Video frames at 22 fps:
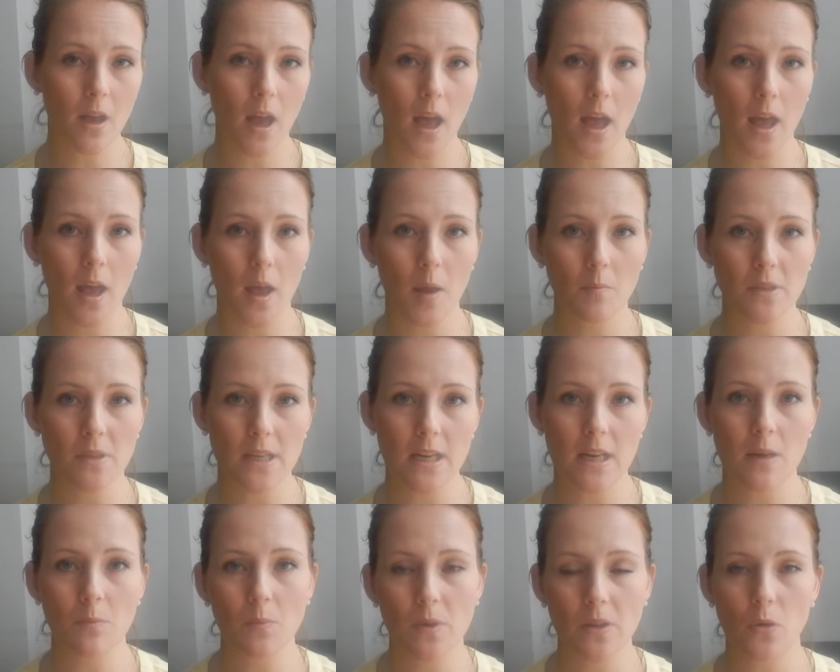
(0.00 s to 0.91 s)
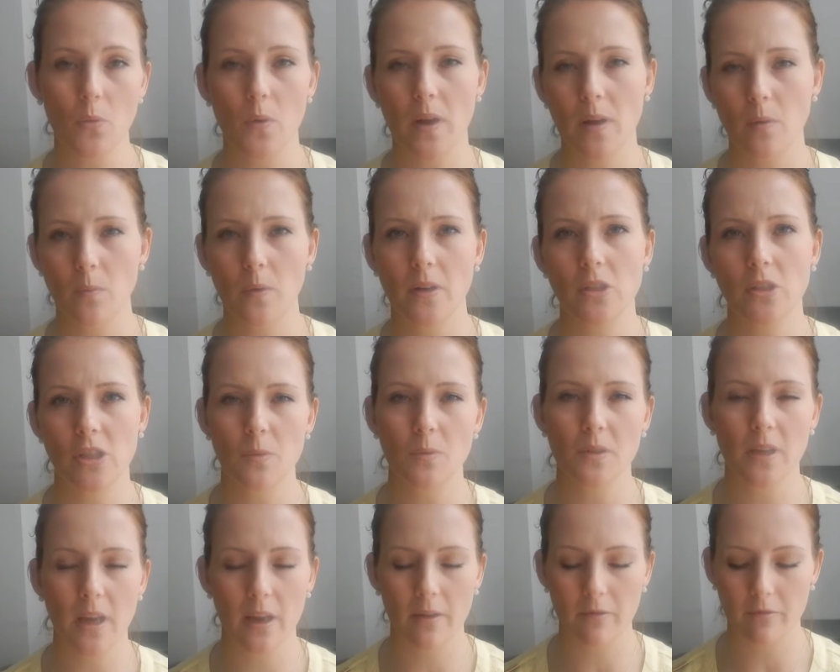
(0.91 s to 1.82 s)
dealing with Quinn when she
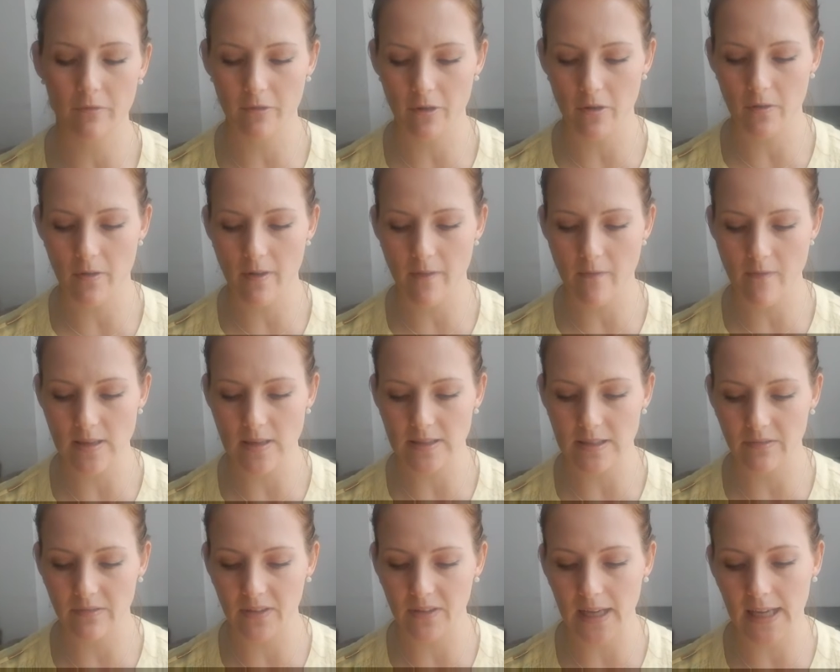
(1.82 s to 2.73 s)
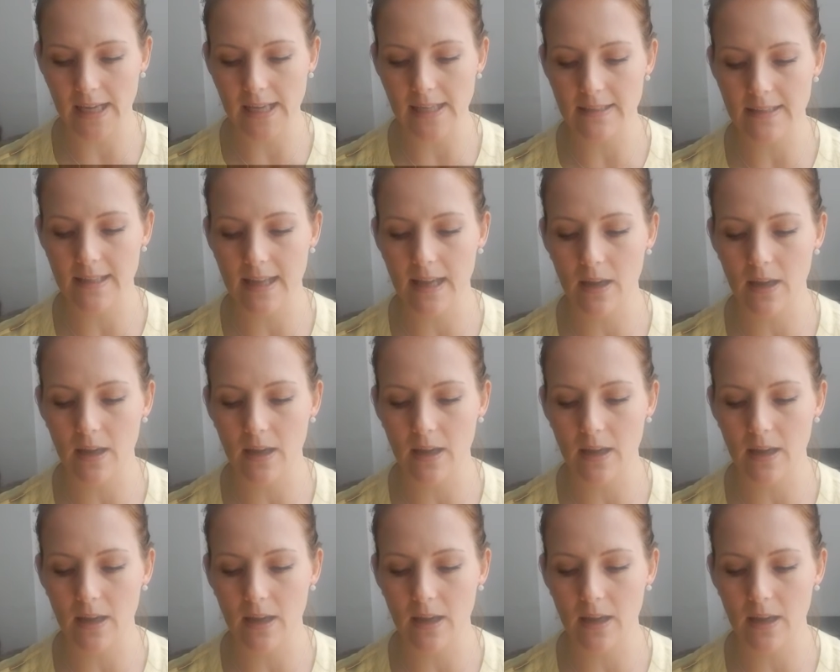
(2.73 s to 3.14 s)
was going through a fussy phase.